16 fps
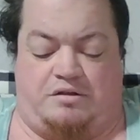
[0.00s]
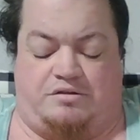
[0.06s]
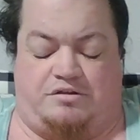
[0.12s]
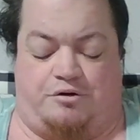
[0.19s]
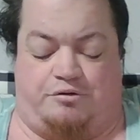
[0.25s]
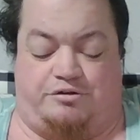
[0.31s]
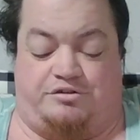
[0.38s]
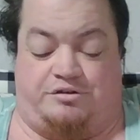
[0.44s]

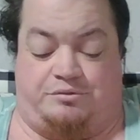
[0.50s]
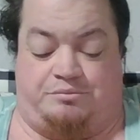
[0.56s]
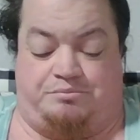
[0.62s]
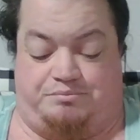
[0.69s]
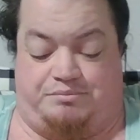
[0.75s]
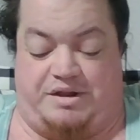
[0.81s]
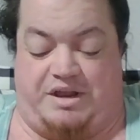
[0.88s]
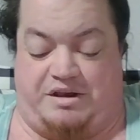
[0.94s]
I, there was a.
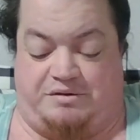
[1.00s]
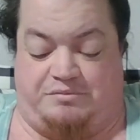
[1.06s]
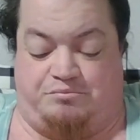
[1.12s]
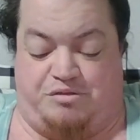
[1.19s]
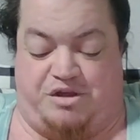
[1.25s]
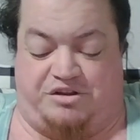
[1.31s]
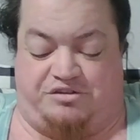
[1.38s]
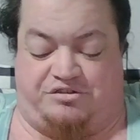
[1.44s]

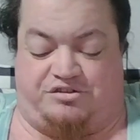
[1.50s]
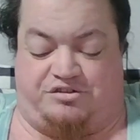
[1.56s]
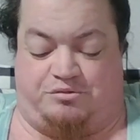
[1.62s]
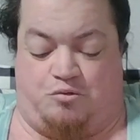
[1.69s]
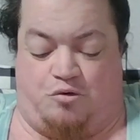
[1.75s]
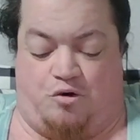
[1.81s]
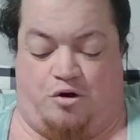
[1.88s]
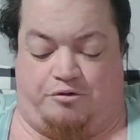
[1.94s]
It
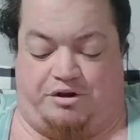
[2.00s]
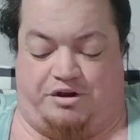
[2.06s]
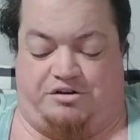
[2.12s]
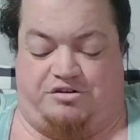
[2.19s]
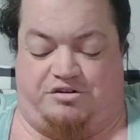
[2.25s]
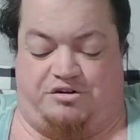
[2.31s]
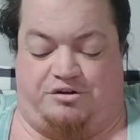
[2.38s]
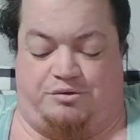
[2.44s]
missed some watering